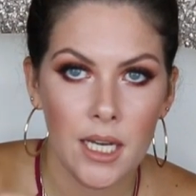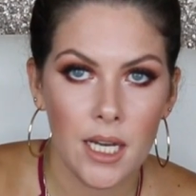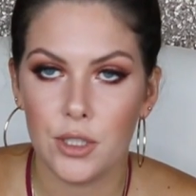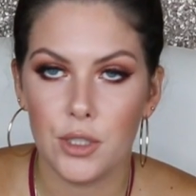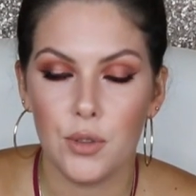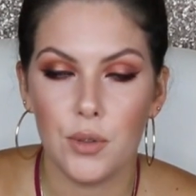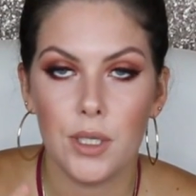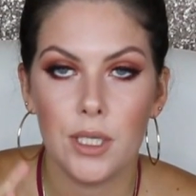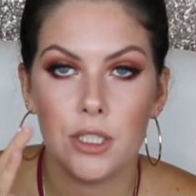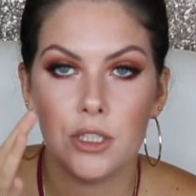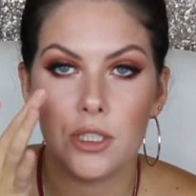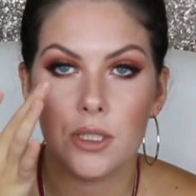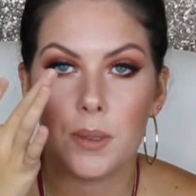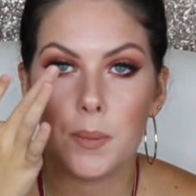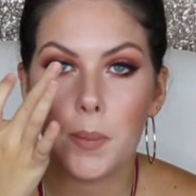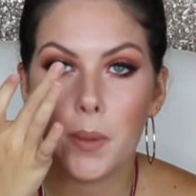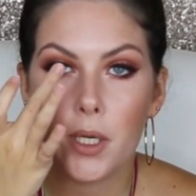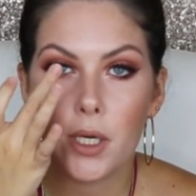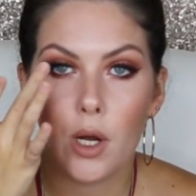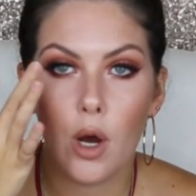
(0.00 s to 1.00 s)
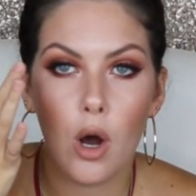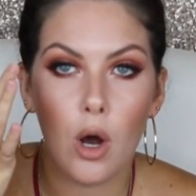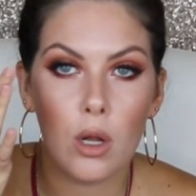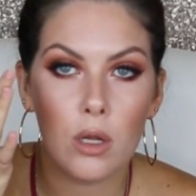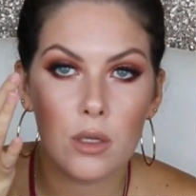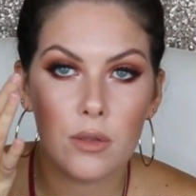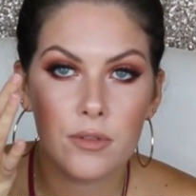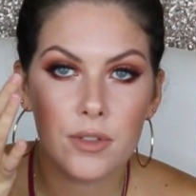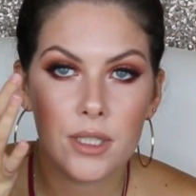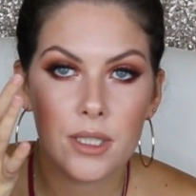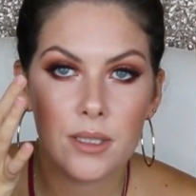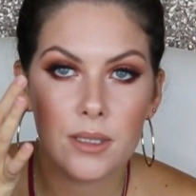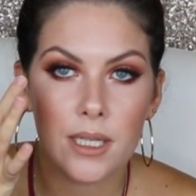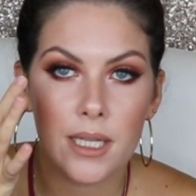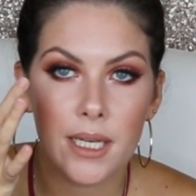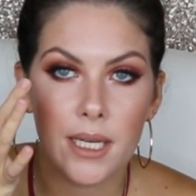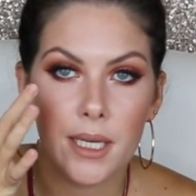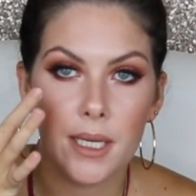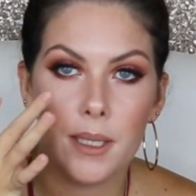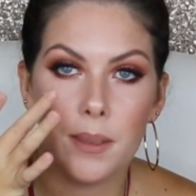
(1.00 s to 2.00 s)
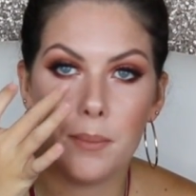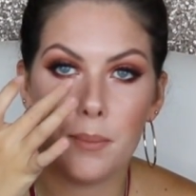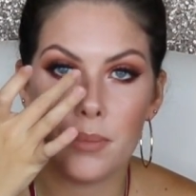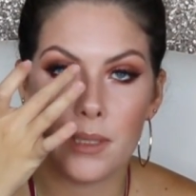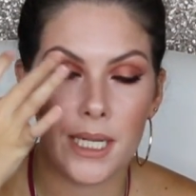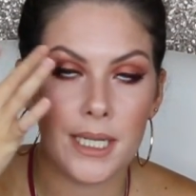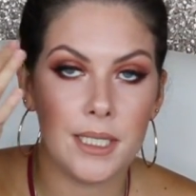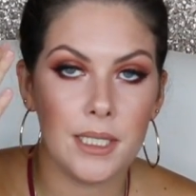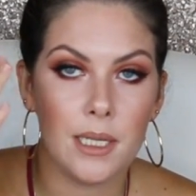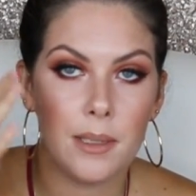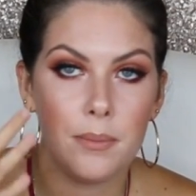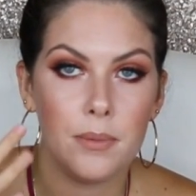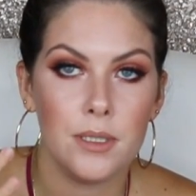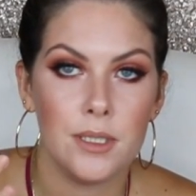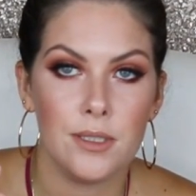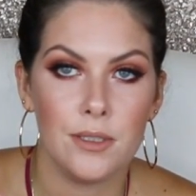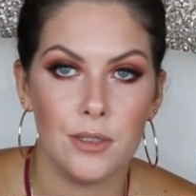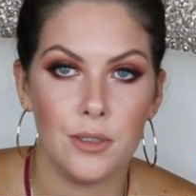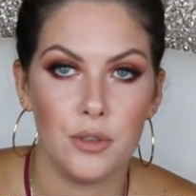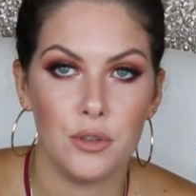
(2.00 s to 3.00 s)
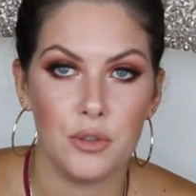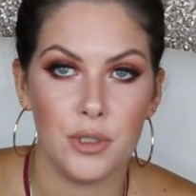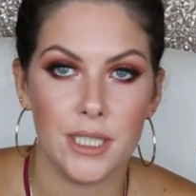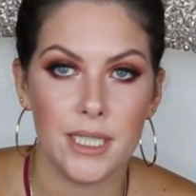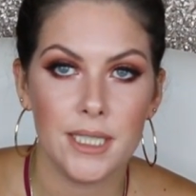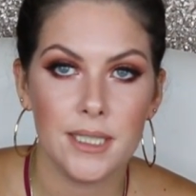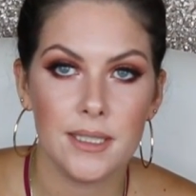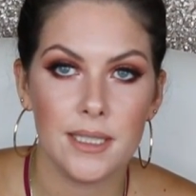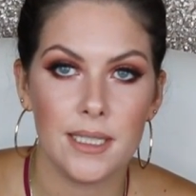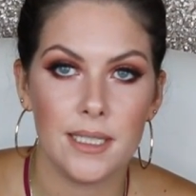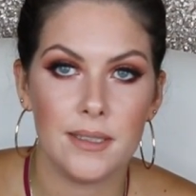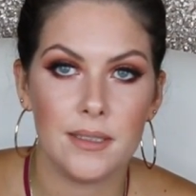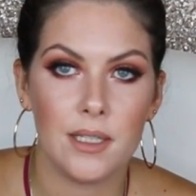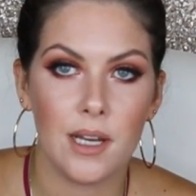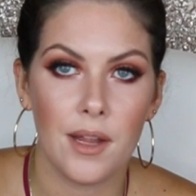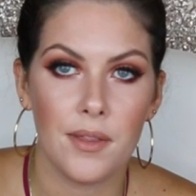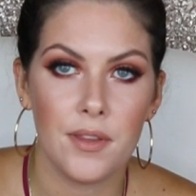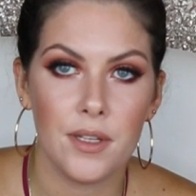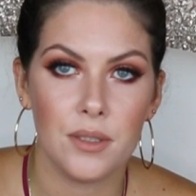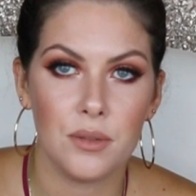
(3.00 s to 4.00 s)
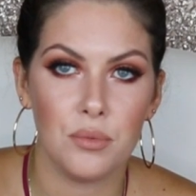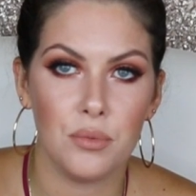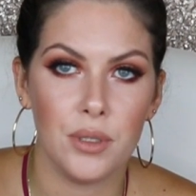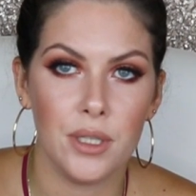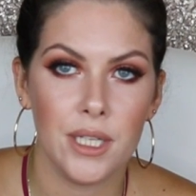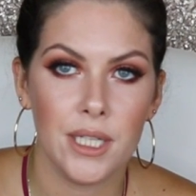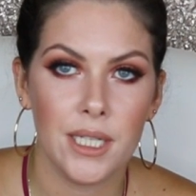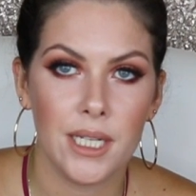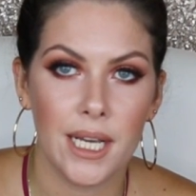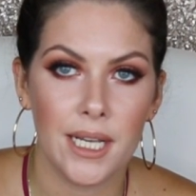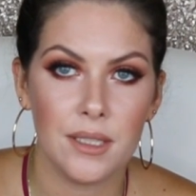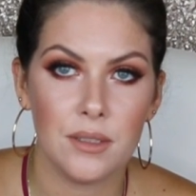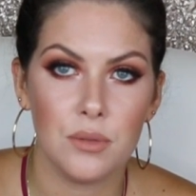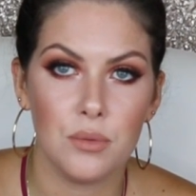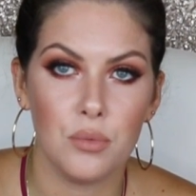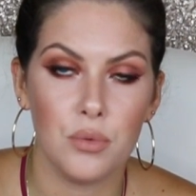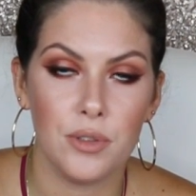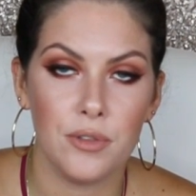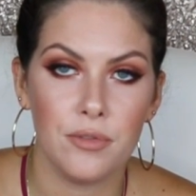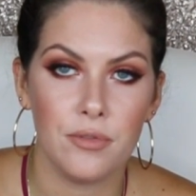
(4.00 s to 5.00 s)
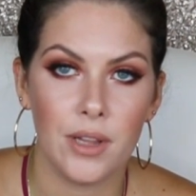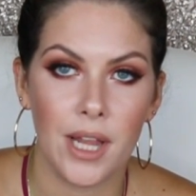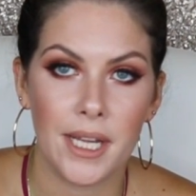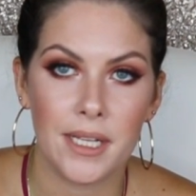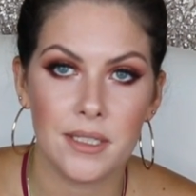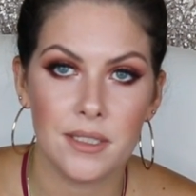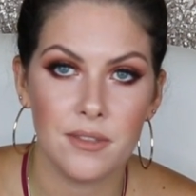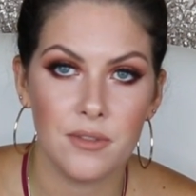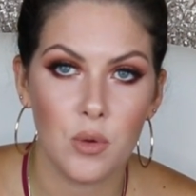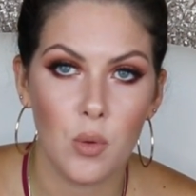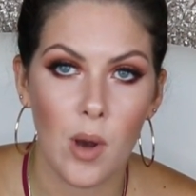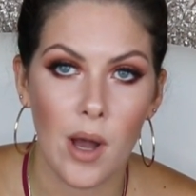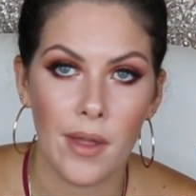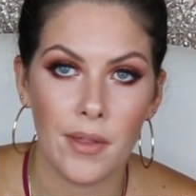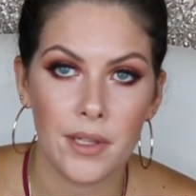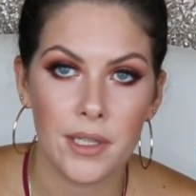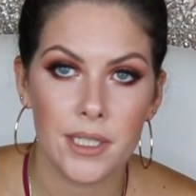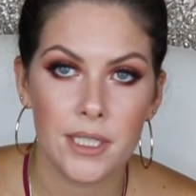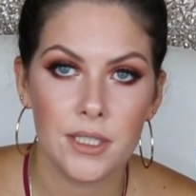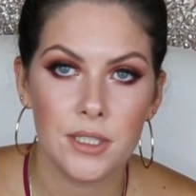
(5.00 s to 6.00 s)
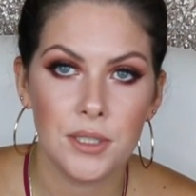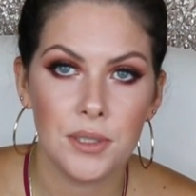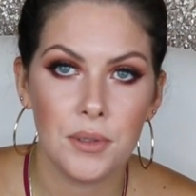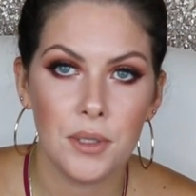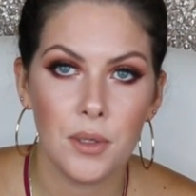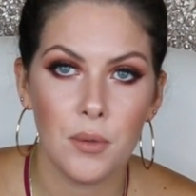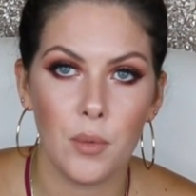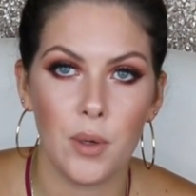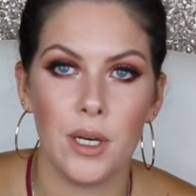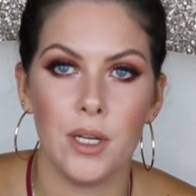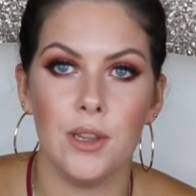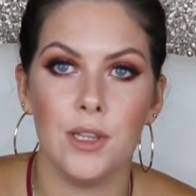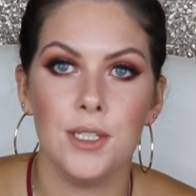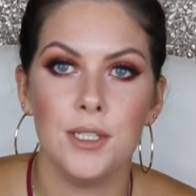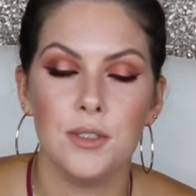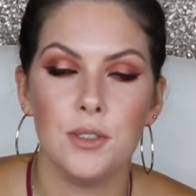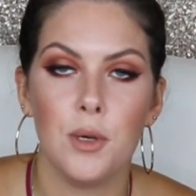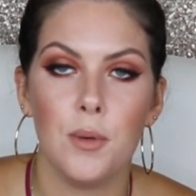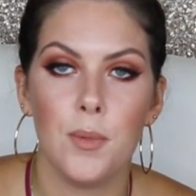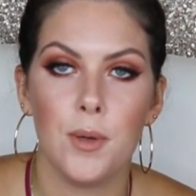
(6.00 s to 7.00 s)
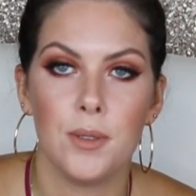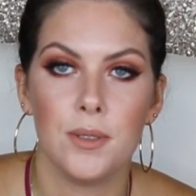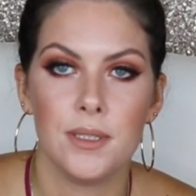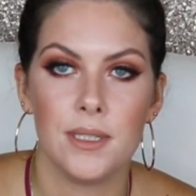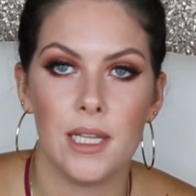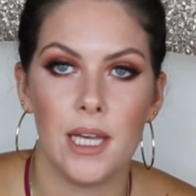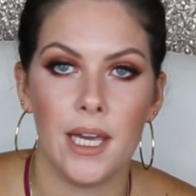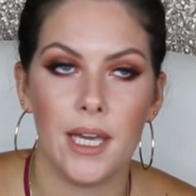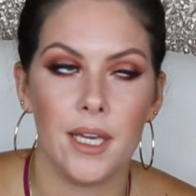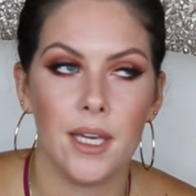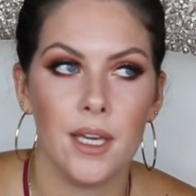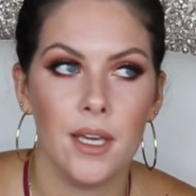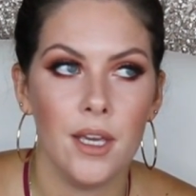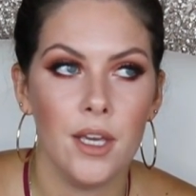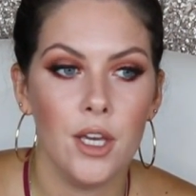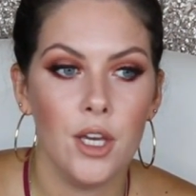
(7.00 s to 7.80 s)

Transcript: You can just put it all over the lid and blend it up into the crease, and it's got this really nice reflective quality to it where it looks almost like